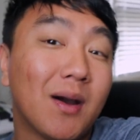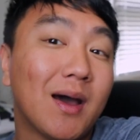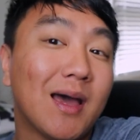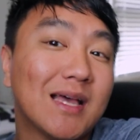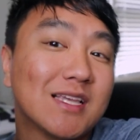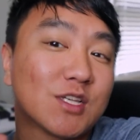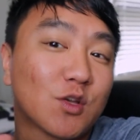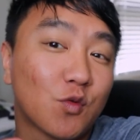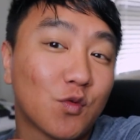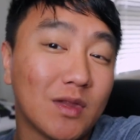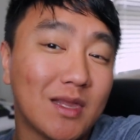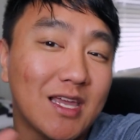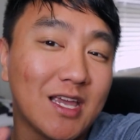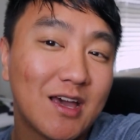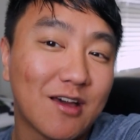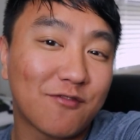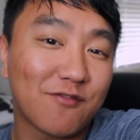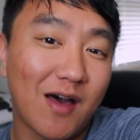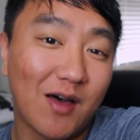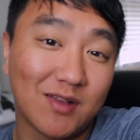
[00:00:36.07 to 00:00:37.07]
But it's a really
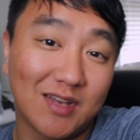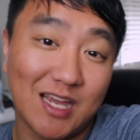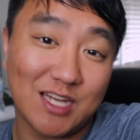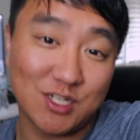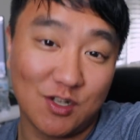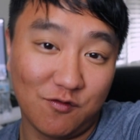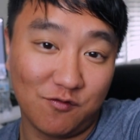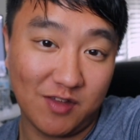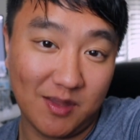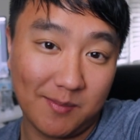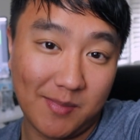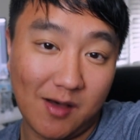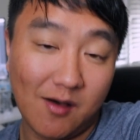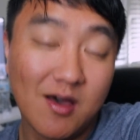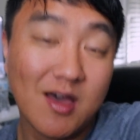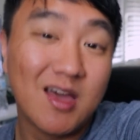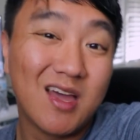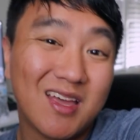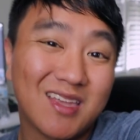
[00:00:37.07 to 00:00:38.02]
good foundation female.